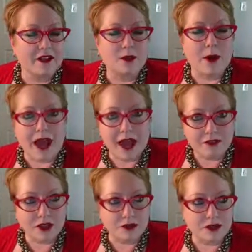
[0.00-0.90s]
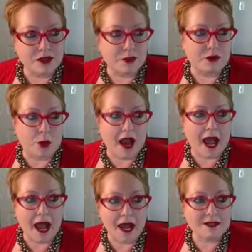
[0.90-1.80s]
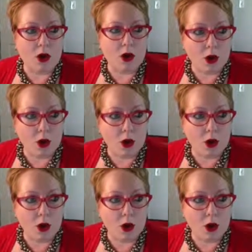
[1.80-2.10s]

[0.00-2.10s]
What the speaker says: if you haven't used it before, has